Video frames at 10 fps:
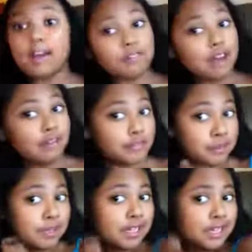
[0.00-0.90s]
for after
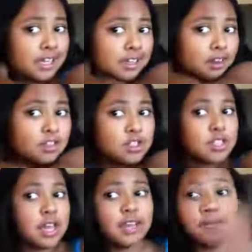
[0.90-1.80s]
PE or
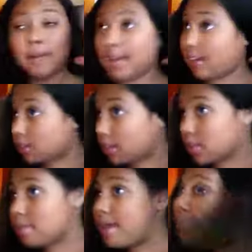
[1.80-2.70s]
just like my hair to
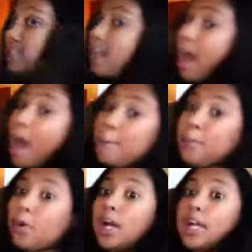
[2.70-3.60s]
get messed up
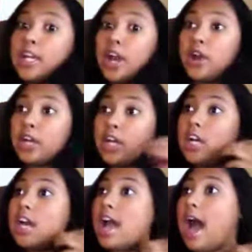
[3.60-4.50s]
or, you know, you're
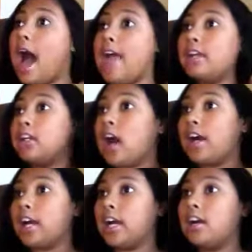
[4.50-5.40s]
at your
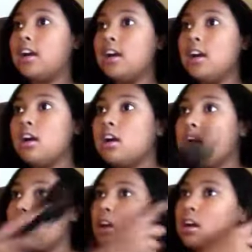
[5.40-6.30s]
locker.
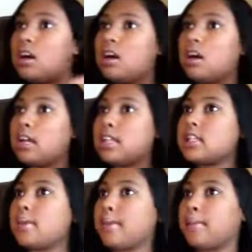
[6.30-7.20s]
He's
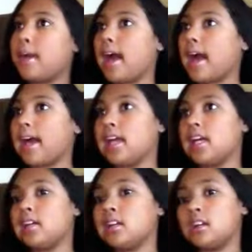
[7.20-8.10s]
coming by.
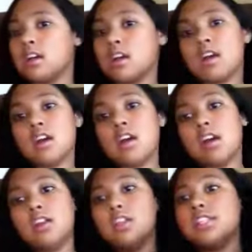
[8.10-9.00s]

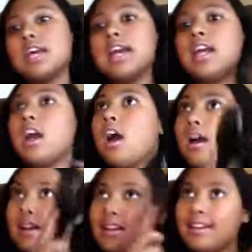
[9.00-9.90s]
It's like,
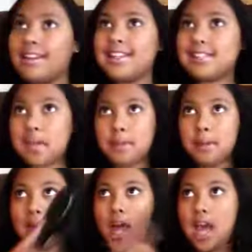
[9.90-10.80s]
he's
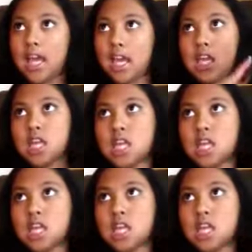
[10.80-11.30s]
coming by.